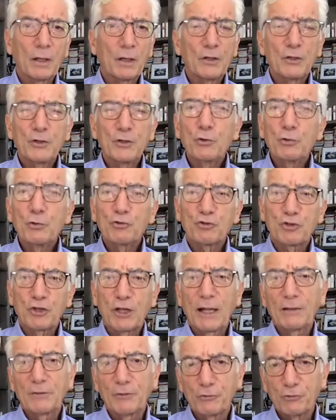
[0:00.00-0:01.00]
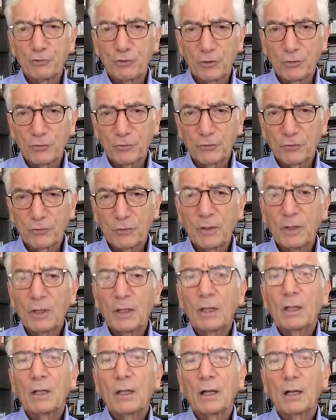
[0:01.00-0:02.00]
huge challenges
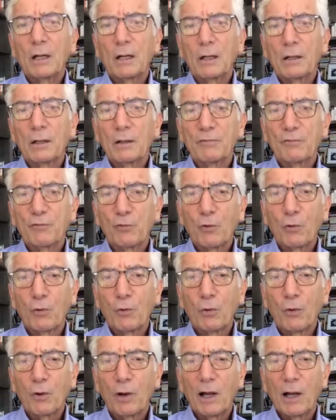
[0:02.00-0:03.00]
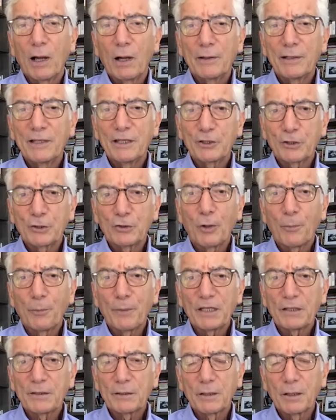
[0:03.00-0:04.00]
for our
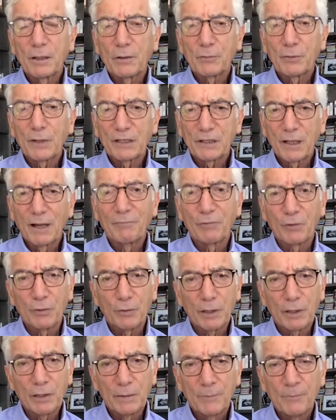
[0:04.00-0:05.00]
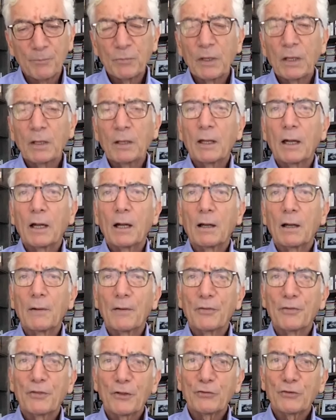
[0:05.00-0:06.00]
economic recovery,
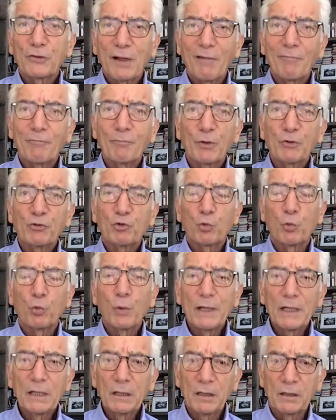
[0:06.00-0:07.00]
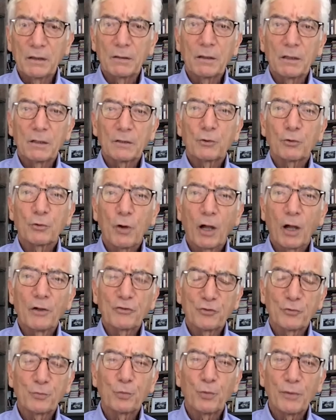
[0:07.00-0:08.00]
that government will
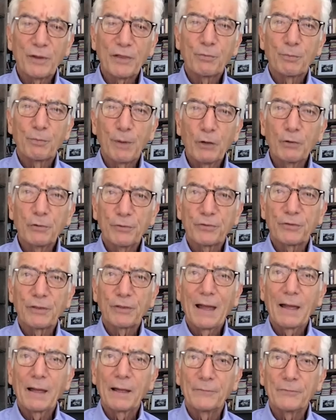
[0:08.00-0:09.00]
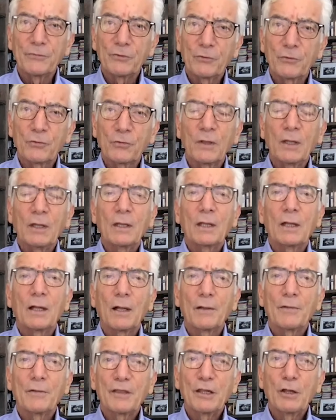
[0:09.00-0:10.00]
grasp with both hands
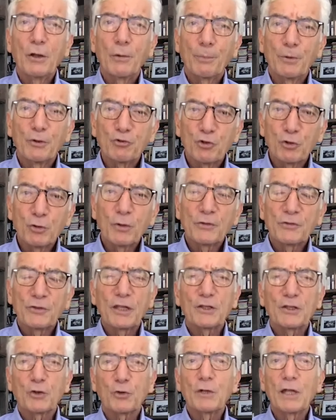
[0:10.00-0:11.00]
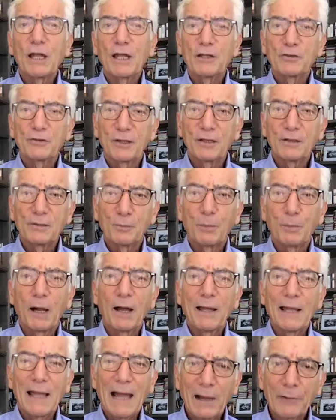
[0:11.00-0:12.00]
the opportunity created
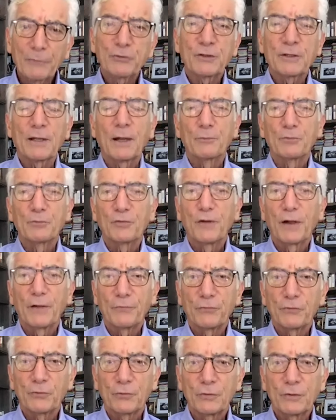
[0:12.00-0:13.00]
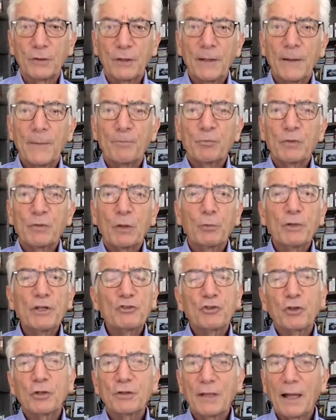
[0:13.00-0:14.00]
by outcomes funds. We
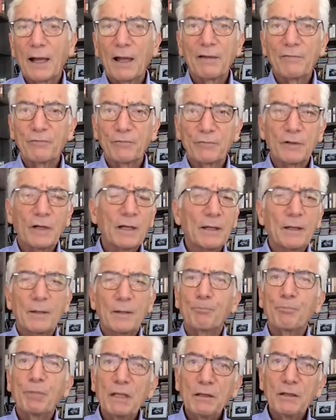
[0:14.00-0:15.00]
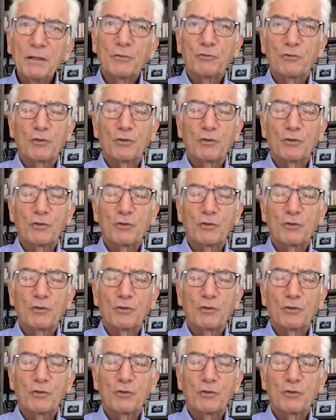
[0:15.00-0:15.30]
should have billions